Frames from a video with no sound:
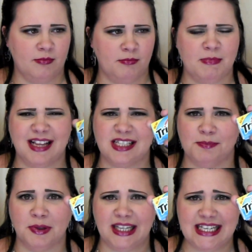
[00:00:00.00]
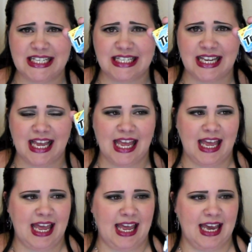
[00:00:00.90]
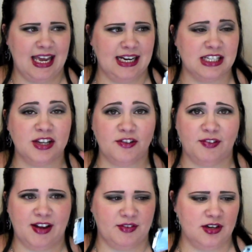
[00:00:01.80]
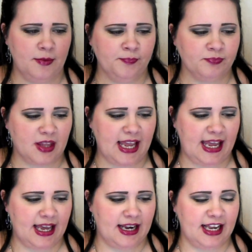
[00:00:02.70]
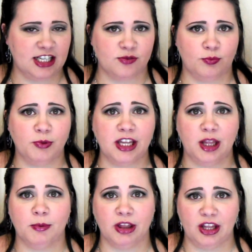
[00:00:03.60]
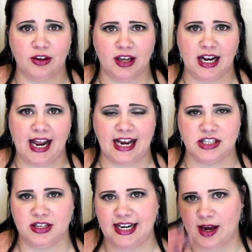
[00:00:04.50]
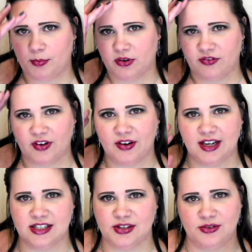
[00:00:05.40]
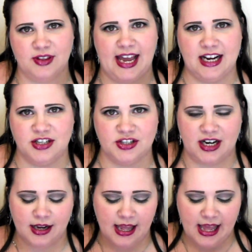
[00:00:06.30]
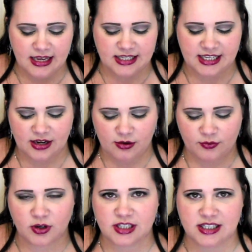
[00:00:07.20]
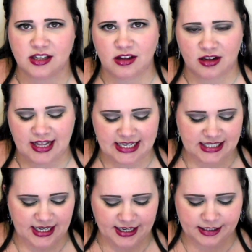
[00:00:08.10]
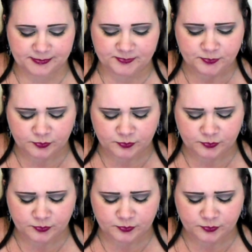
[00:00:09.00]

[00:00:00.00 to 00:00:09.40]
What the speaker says: Mint Bliss, and it's a new flavor and it's really good, and I actually now prefer it to the Extra. So of course it's a long-lasting gum,